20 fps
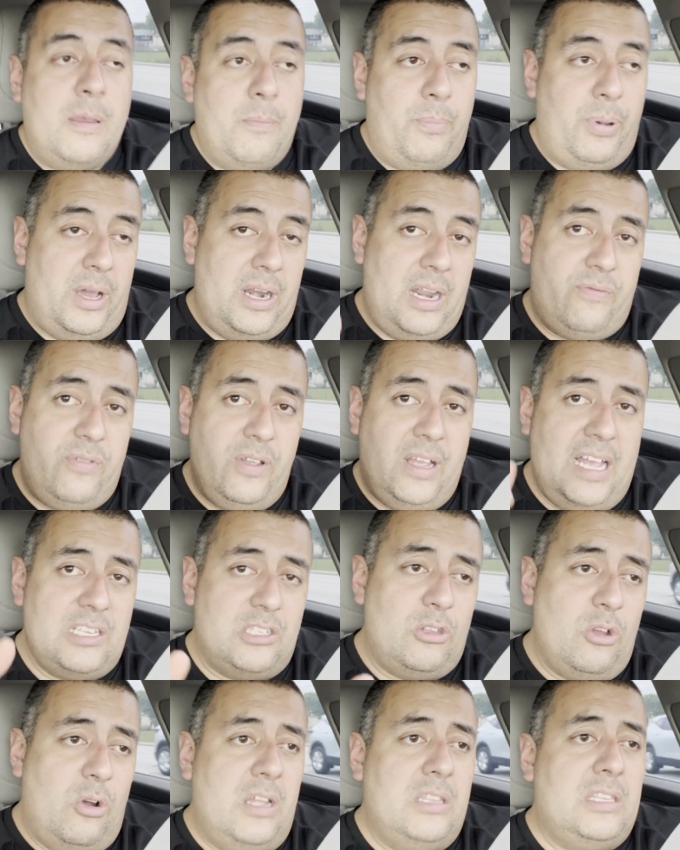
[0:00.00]
But if you guys
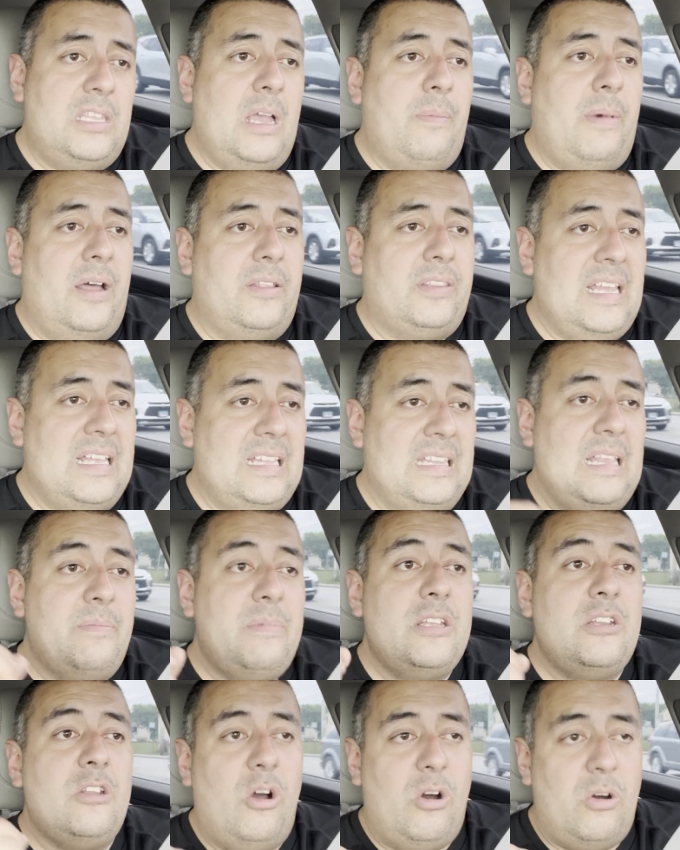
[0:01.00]
know anything about that, let
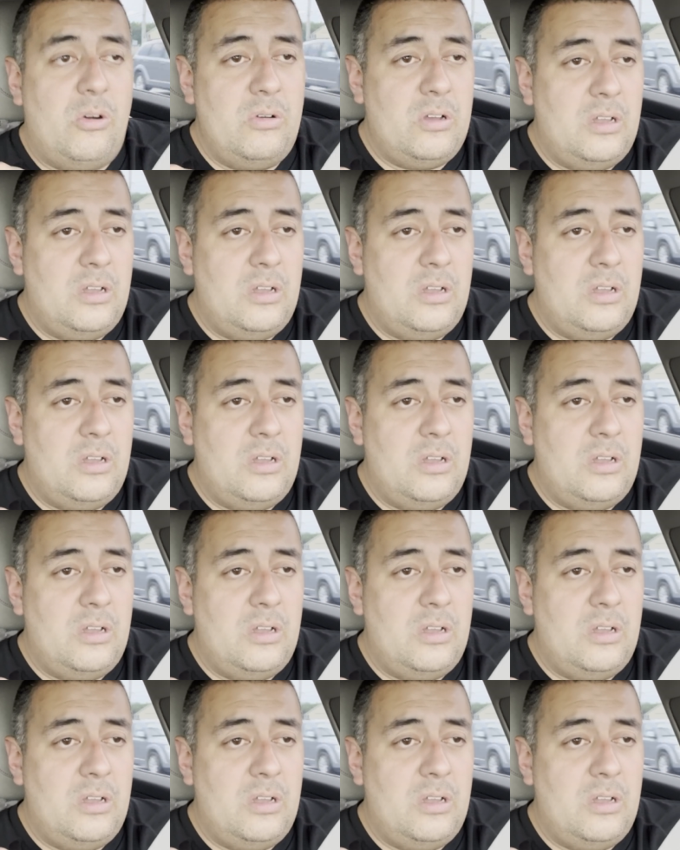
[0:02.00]
me know.